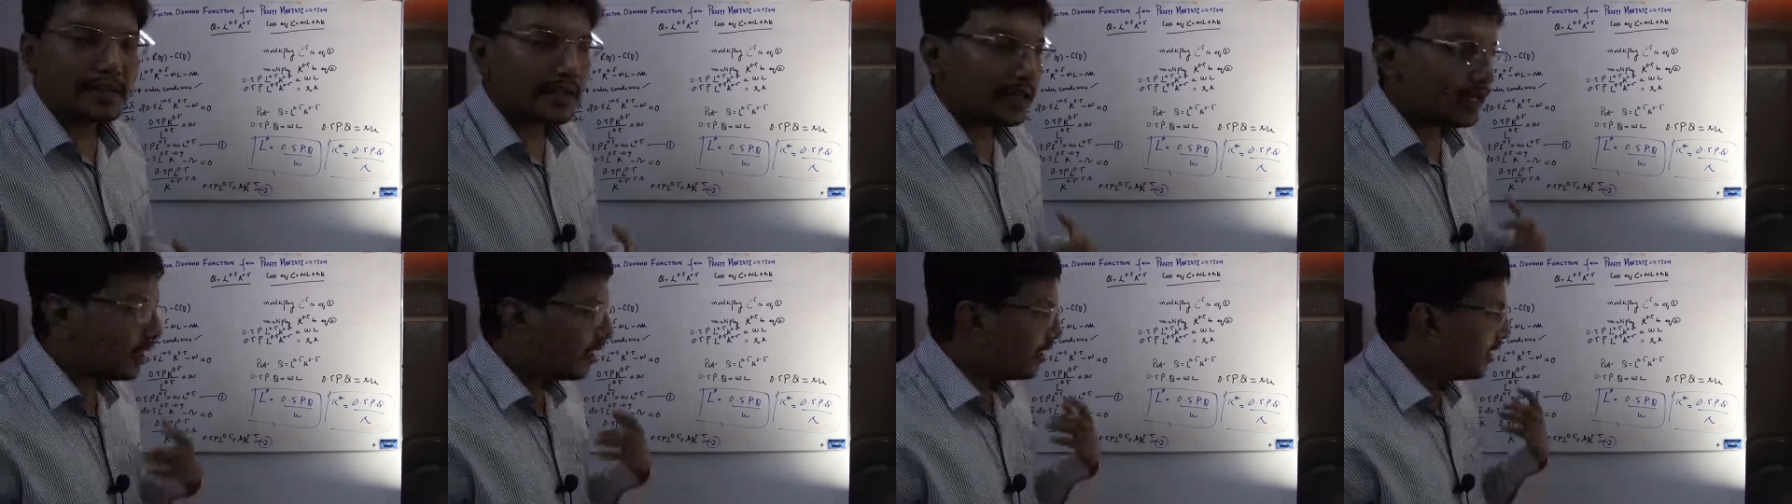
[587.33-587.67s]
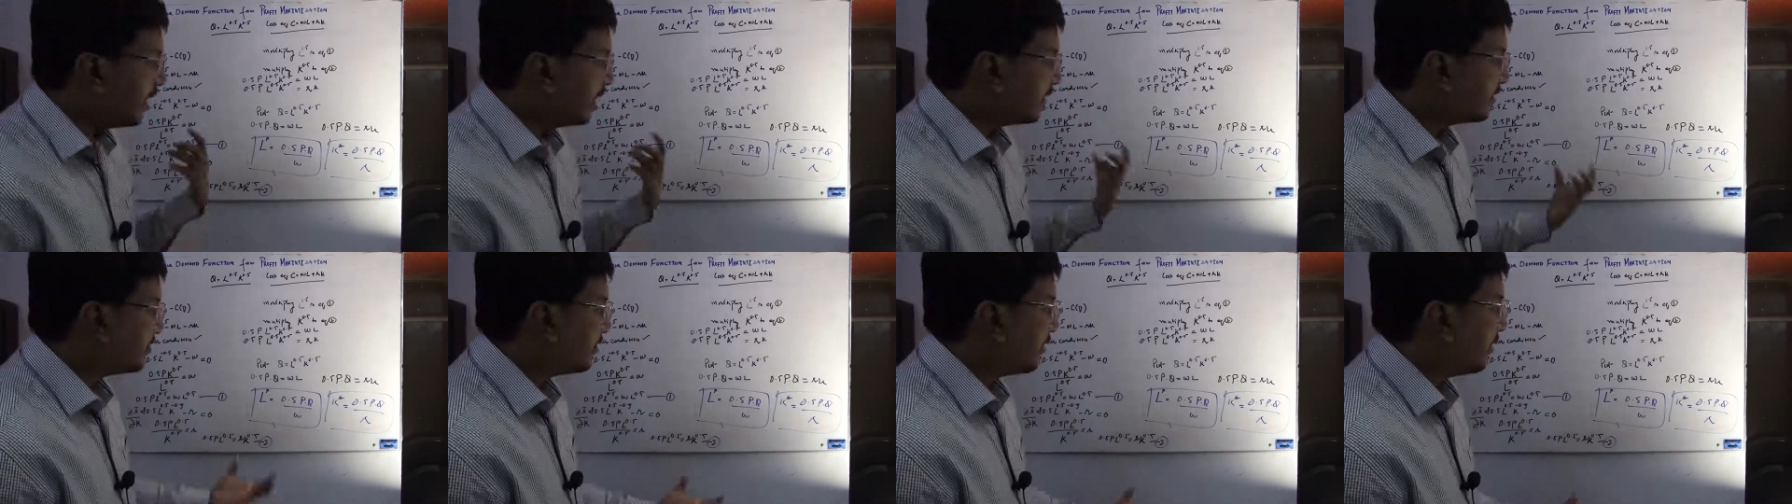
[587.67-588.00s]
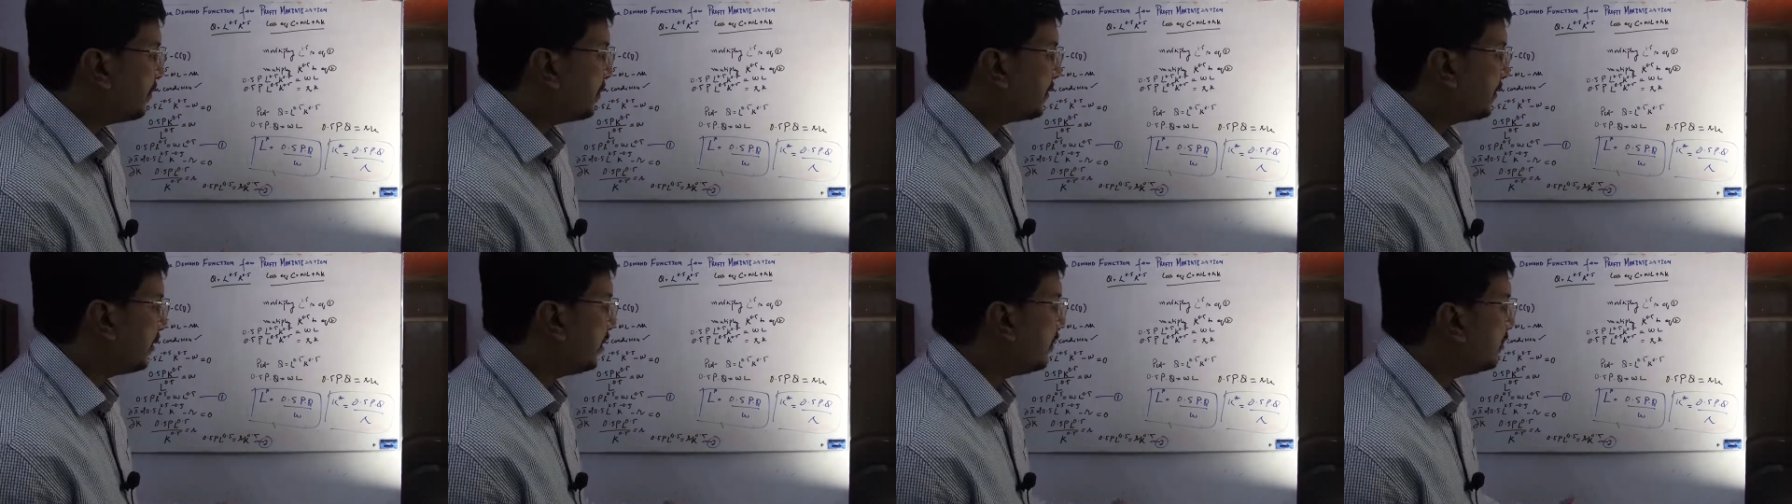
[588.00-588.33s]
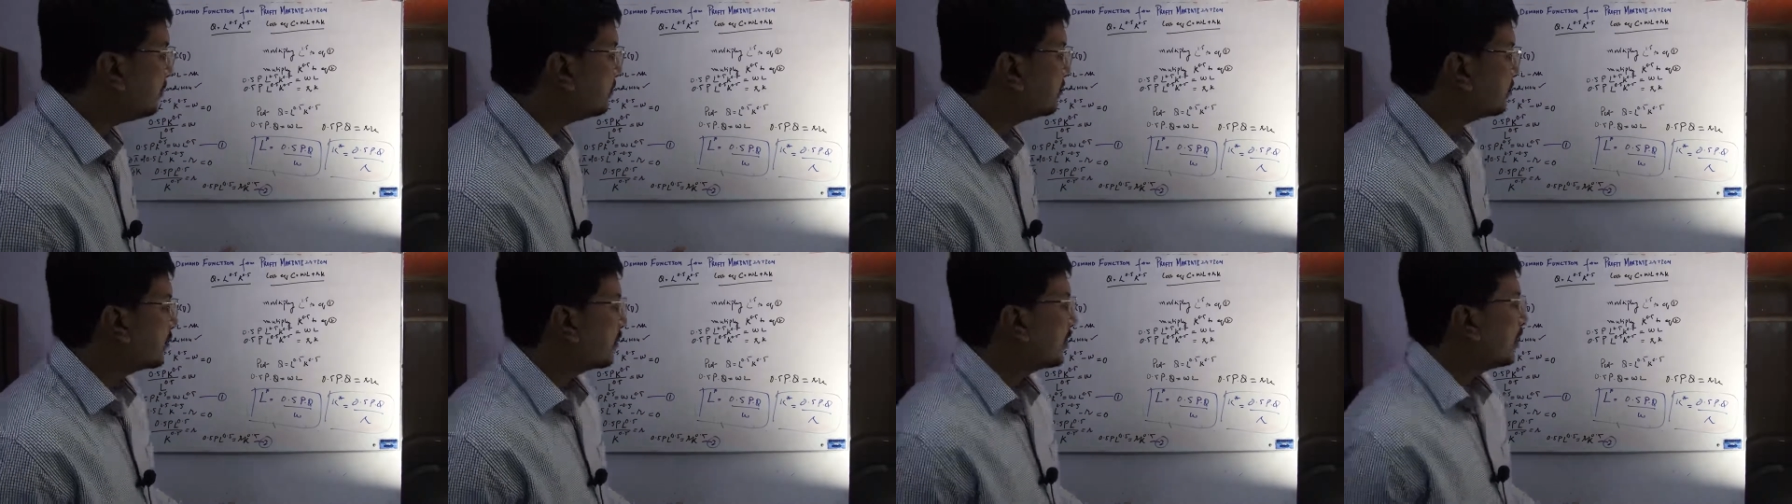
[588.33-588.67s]
the less capital
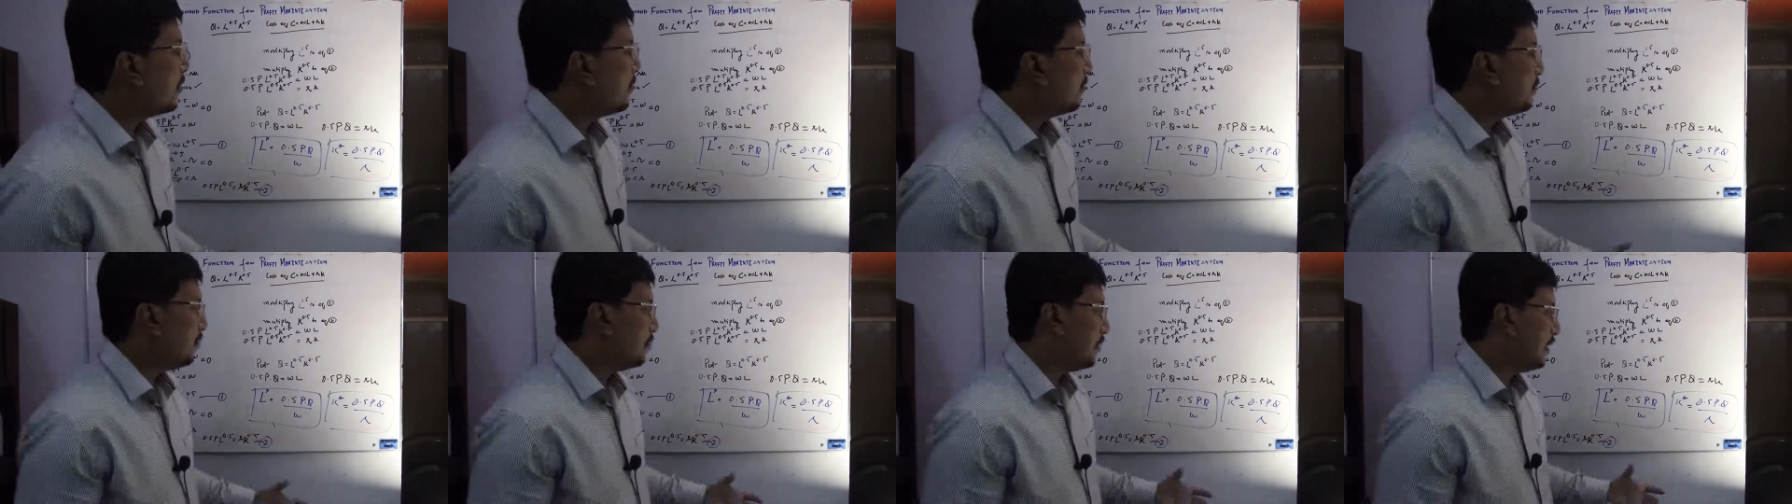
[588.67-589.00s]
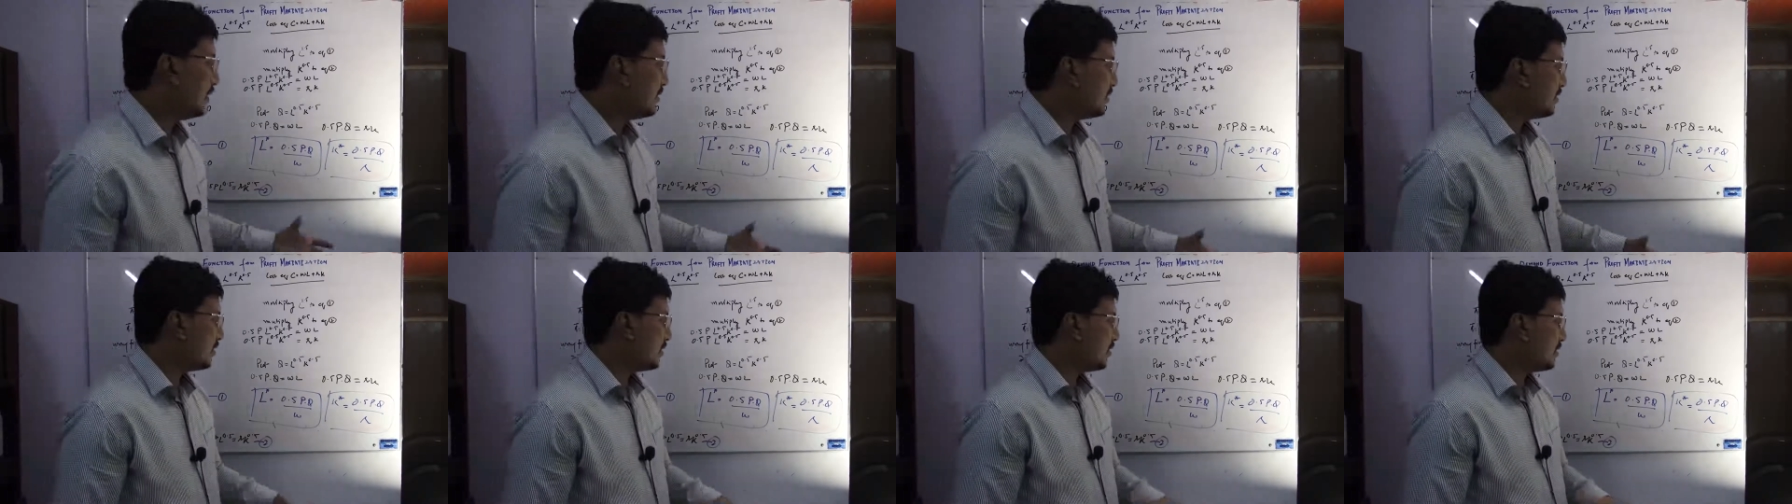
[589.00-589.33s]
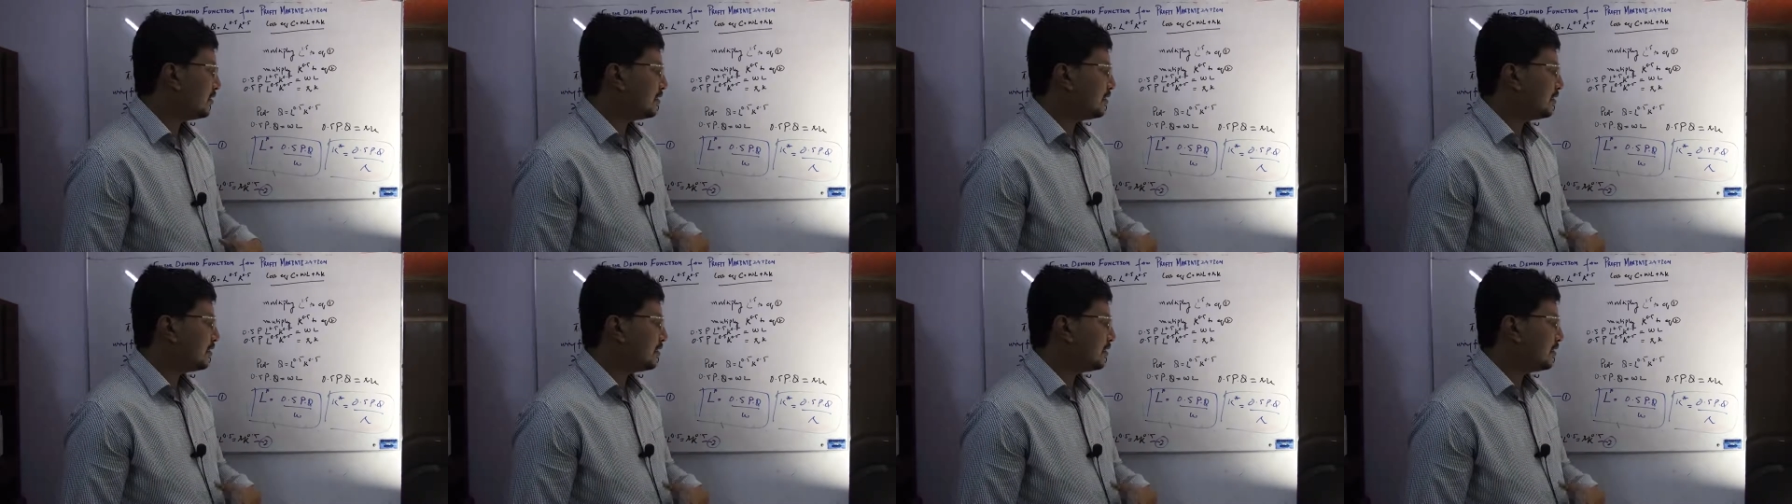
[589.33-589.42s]
but